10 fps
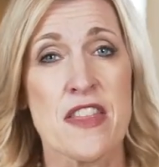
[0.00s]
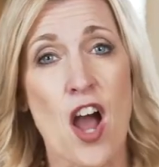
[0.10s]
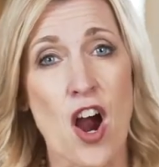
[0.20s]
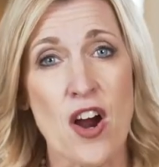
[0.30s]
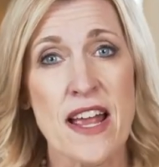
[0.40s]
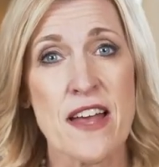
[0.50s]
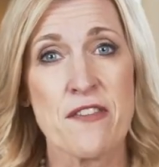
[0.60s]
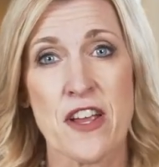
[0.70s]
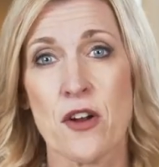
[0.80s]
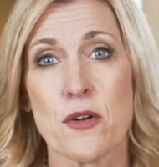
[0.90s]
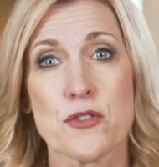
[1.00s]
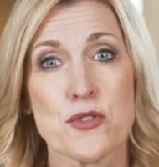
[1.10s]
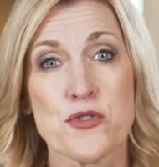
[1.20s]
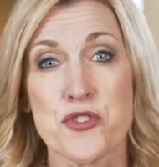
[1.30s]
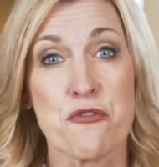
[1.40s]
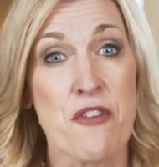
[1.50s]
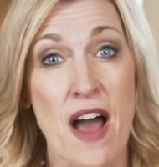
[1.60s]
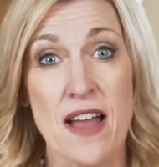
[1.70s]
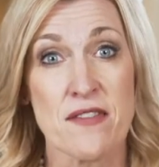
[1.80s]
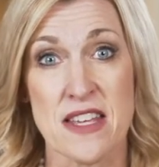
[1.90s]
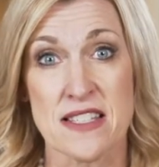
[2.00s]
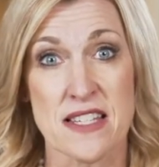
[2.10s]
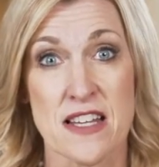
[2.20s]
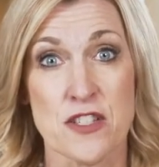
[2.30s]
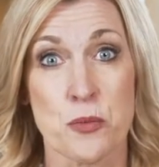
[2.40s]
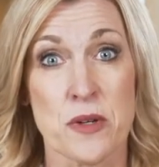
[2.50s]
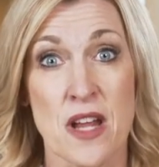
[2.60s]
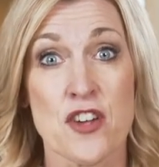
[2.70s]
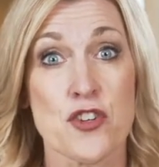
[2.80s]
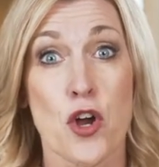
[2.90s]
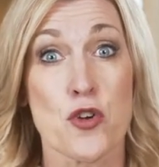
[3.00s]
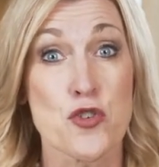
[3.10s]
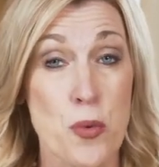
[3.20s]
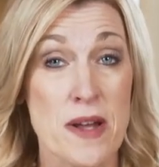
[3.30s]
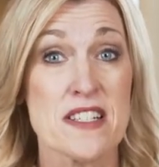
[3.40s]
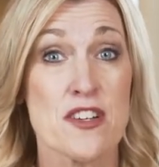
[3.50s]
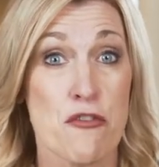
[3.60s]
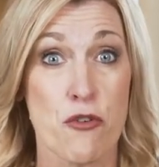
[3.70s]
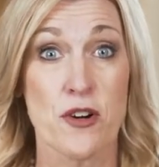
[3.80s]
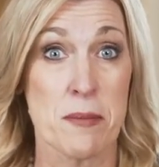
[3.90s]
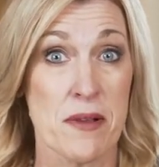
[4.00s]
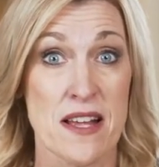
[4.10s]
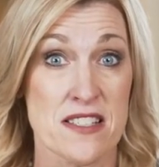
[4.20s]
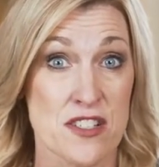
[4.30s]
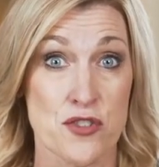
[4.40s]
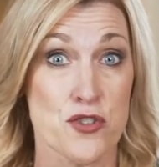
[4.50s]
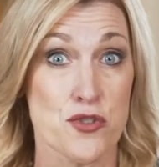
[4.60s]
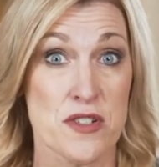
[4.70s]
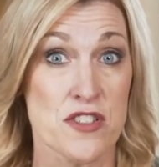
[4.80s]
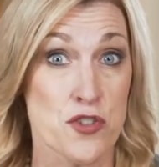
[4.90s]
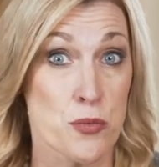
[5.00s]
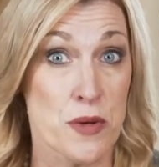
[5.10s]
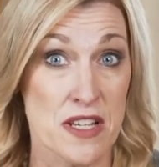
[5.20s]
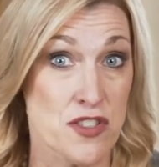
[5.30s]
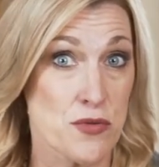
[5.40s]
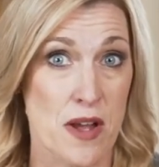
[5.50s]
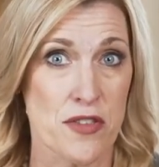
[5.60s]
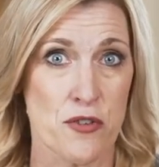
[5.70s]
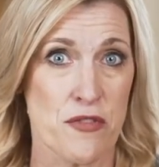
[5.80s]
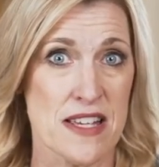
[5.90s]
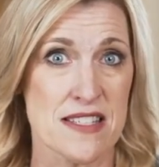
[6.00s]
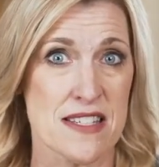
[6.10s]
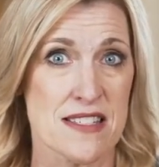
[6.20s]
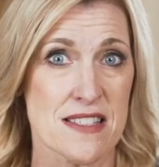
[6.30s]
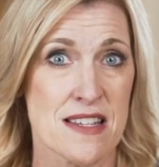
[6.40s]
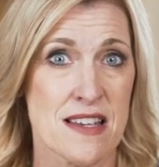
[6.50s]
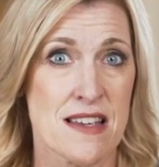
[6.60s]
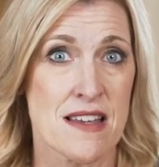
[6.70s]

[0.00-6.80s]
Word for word: The R A F heroes who survived these hits would undergo twenty to forty plastic surgeries to reconstruct their faces.